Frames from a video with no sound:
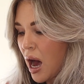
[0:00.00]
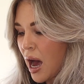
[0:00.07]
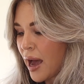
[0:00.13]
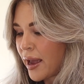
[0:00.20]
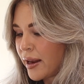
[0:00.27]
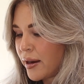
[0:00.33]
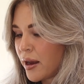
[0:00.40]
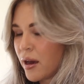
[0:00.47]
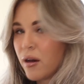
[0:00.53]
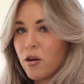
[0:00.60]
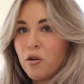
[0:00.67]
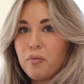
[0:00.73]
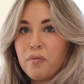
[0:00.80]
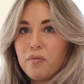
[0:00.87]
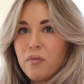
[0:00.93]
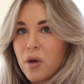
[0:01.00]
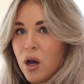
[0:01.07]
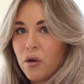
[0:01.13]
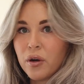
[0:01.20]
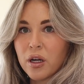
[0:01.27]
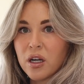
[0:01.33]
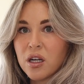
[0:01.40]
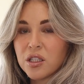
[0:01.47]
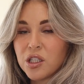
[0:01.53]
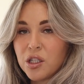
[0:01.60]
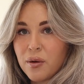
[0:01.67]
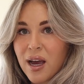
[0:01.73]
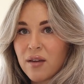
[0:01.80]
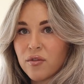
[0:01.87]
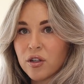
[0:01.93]
I know owners who
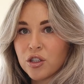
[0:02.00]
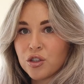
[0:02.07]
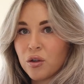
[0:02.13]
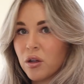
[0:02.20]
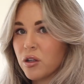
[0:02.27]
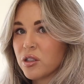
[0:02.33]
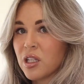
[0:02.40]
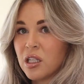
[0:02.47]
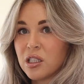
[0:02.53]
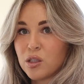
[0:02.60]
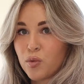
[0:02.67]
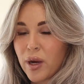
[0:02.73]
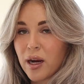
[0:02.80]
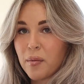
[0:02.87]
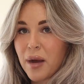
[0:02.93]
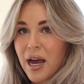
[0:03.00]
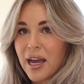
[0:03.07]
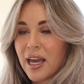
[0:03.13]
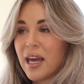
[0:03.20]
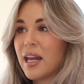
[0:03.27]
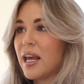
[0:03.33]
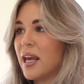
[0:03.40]
have their strollers and swear by it,